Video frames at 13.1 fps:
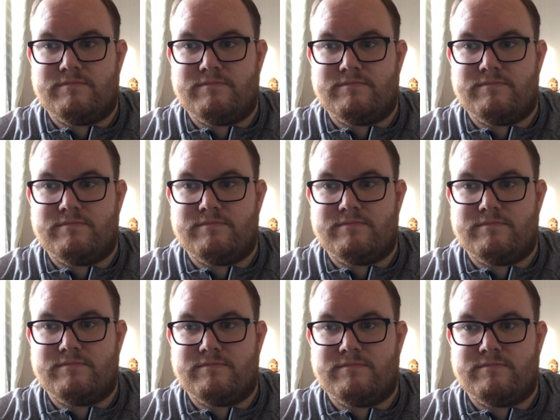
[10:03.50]

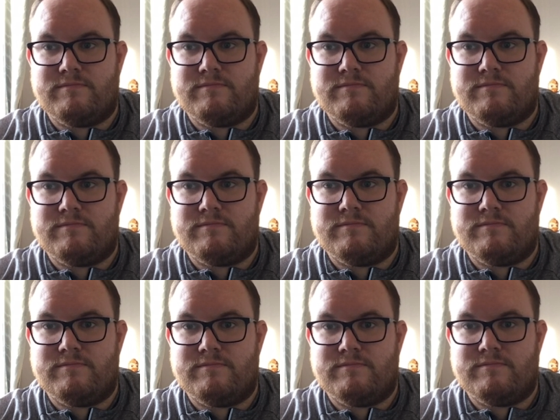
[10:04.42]

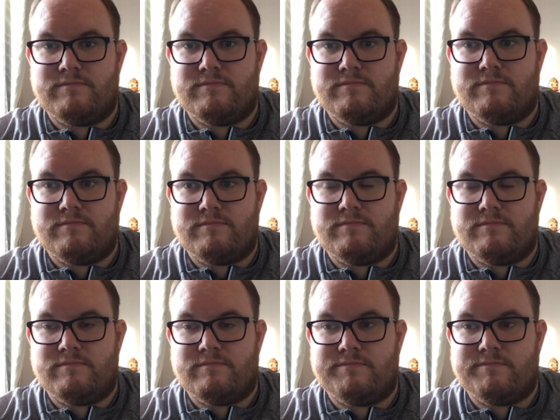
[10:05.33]

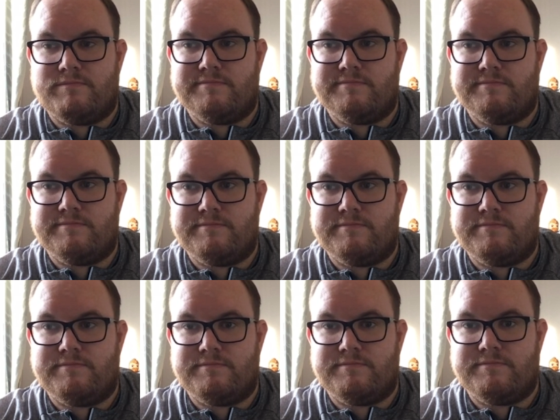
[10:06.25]

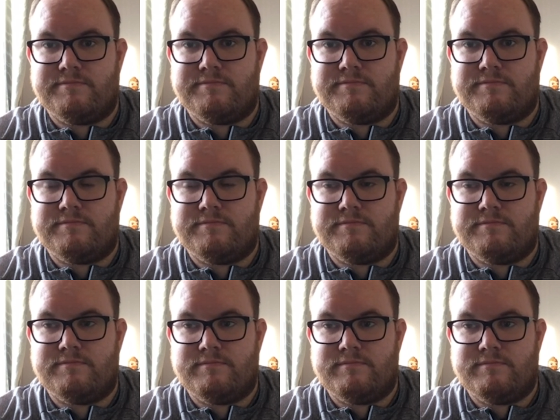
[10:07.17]

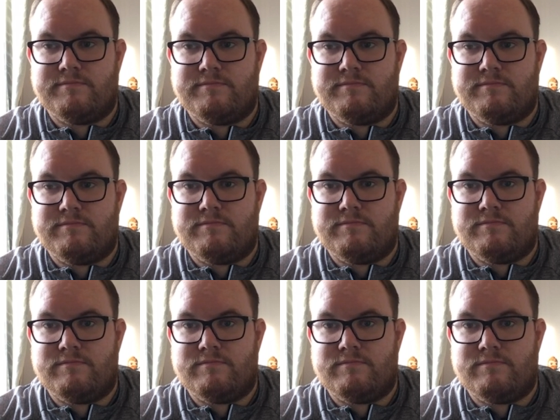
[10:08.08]

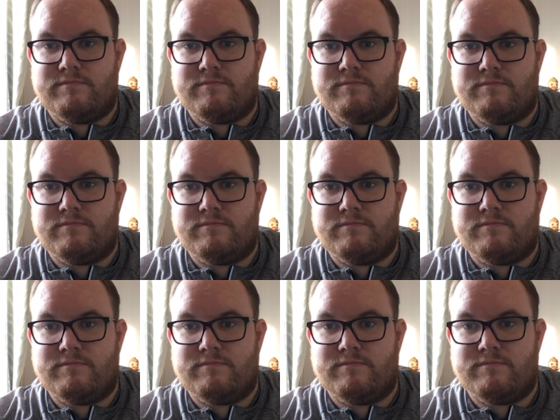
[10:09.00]

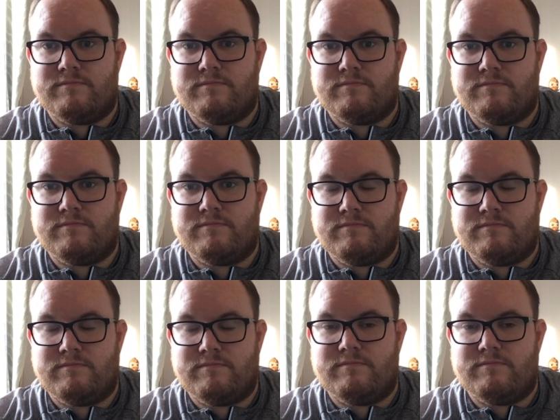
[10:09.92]

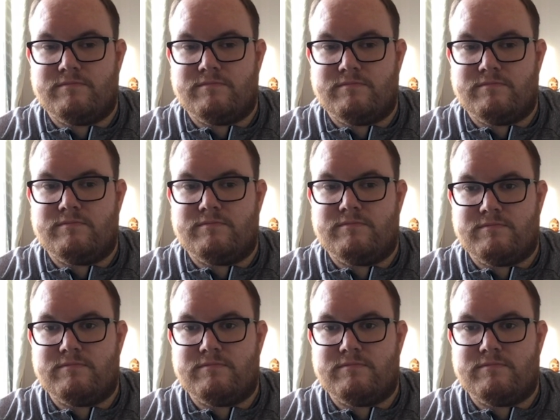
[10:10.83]
This person isn't speaking.